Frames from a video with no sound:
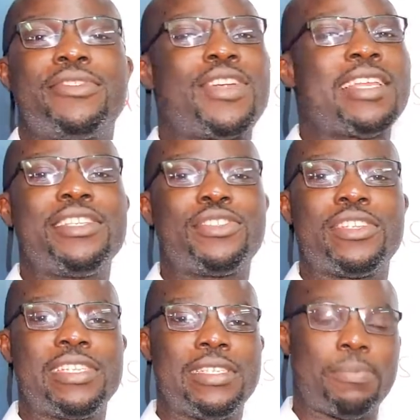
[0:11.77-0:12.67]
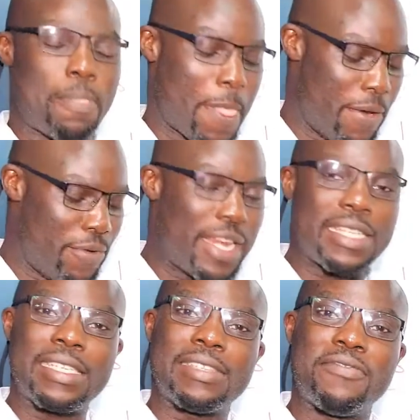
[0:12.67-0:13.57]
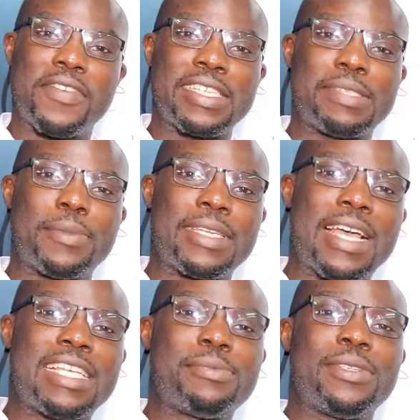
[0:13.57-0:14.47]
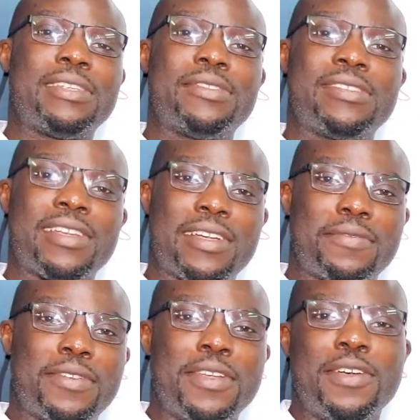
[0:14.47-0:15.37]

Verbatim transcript: traditionally, real estate investment has been reserved